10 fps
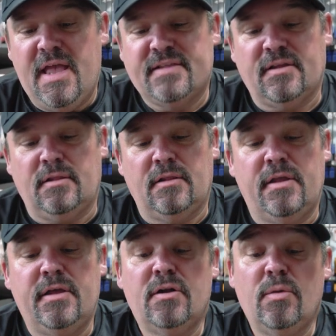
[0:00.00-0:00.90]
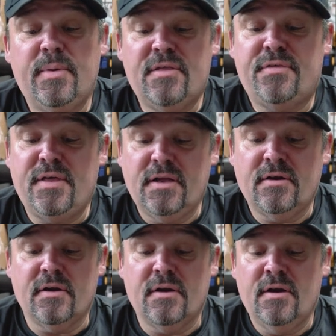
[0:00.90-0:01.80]
It's a little bit
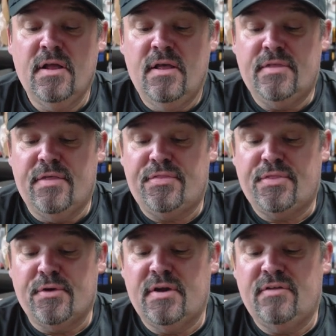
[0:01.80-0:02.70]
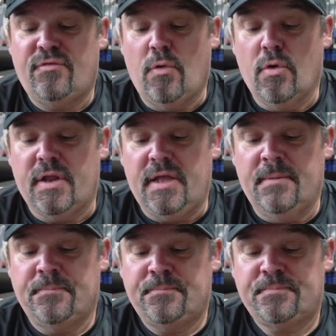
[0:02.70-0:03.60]
thicker than 3040.